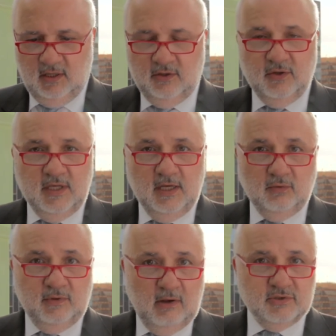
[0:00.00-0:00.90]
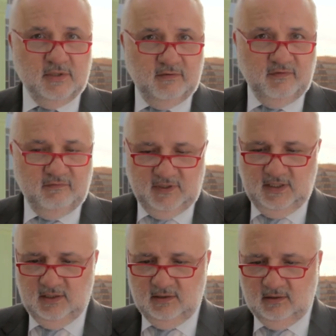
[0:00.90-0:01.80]
The year
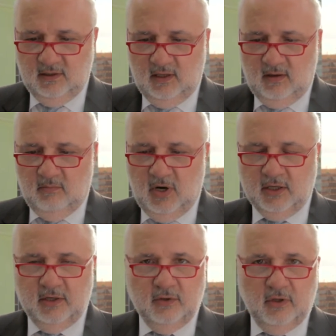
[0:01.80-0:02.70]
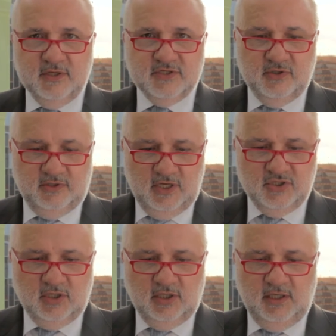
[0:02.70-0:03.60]
2015 marked another
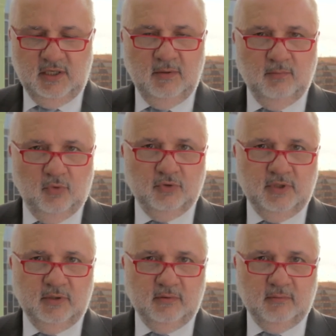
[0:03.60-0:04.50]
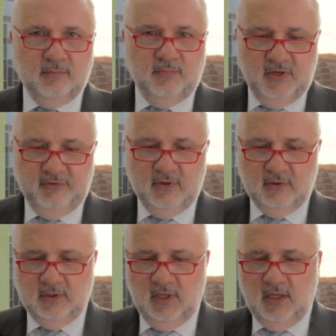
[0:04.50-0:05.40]
strategically important
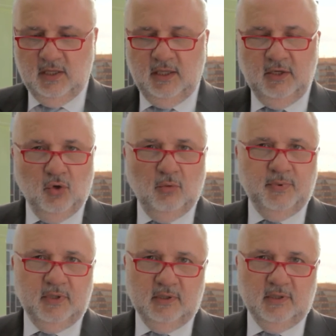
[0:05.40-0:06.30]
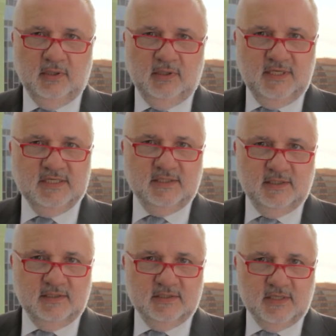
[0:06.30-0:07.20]
period in open,
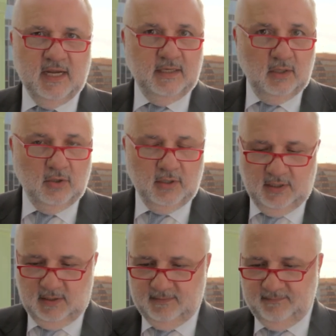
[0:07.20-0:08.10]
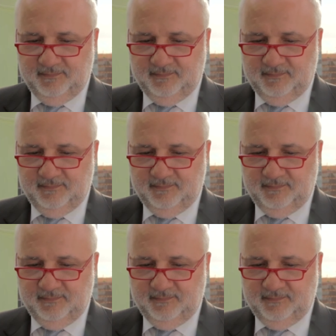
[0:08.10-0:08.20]
distance and e-learning.